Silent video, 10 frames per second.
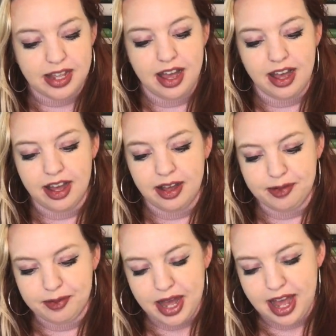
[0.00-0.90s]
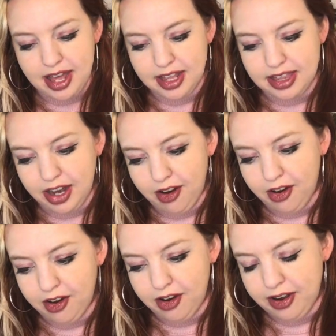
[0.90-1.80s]
um,
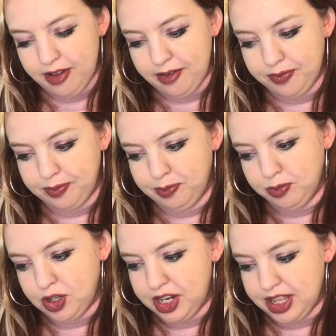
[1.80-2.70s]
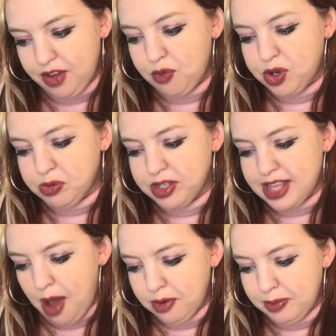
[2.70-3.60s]
they're trying to think of which ones
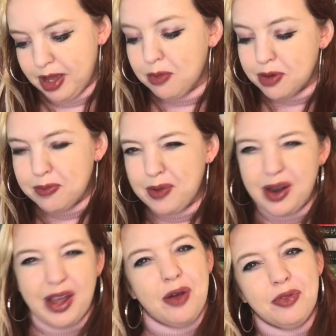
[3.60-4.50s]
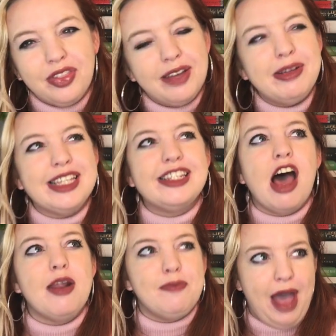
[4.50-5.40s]
that would be. It would, I don't, I mean, it's
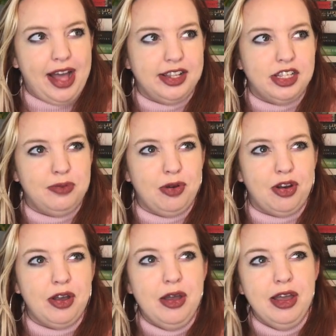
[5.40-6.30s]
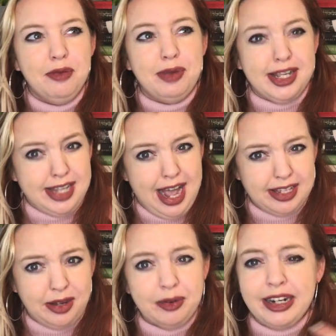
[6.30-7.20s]
not a backlist book because he
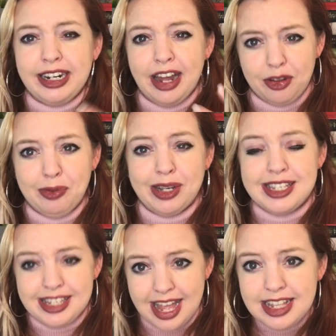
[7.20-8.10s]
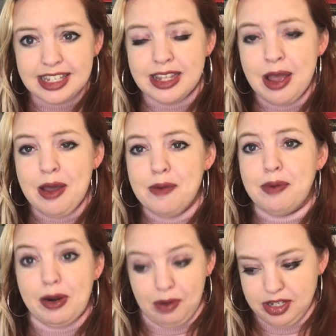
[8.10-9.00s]
hasn't written another book since,
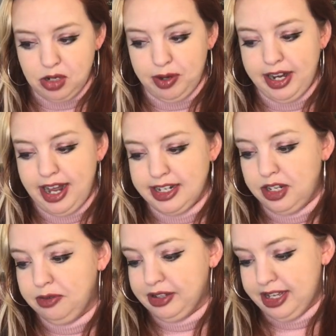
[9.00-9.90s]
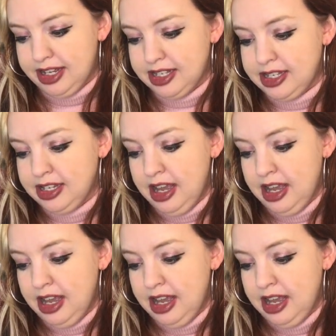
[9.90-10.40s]
but it was a 2019 release.